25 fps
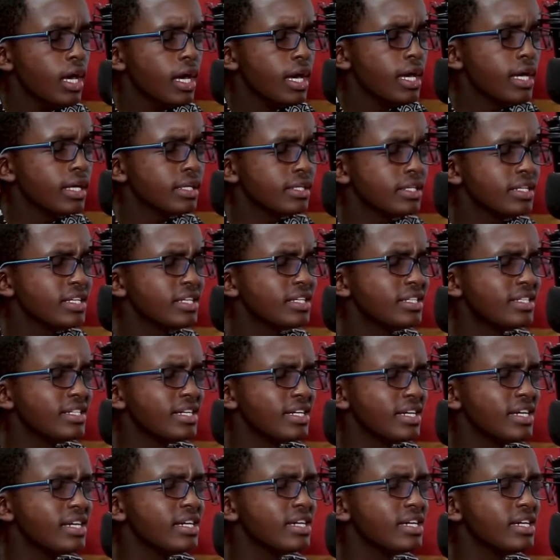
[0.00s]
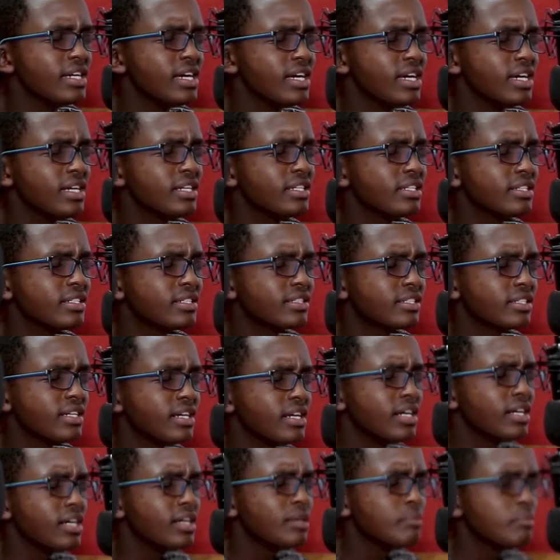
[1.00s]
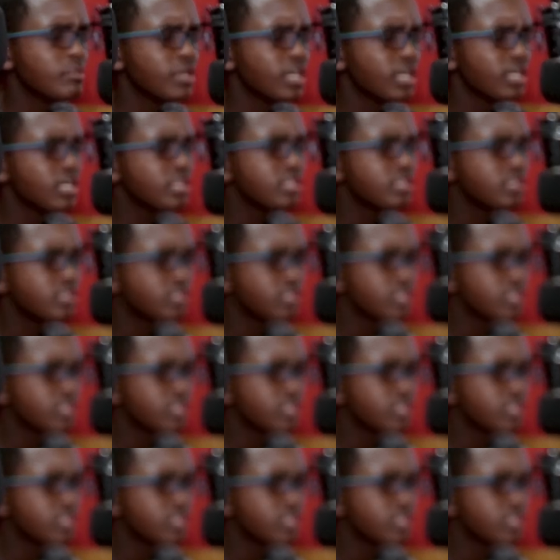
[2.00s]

any day, any time. I'll